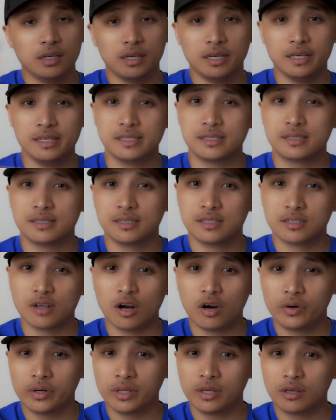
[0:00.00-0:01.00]
his is
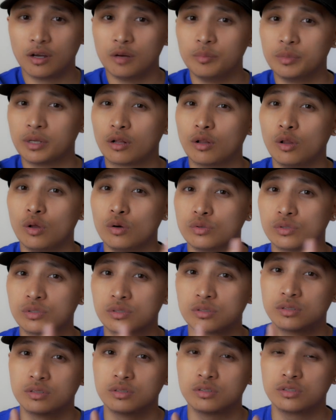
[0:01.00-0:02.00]
already coming
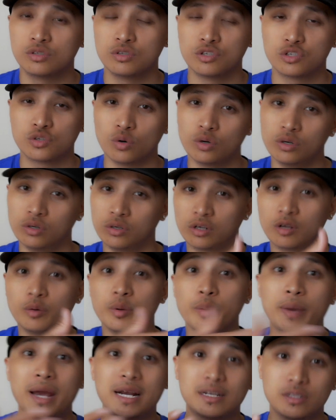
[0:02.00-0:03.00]
close to shore or
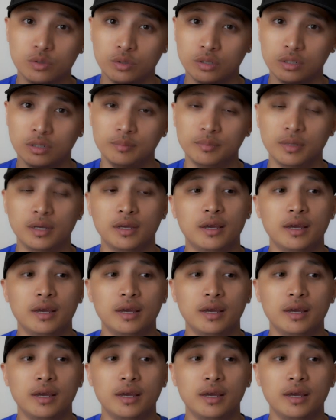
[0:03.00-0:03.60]
coming back to him,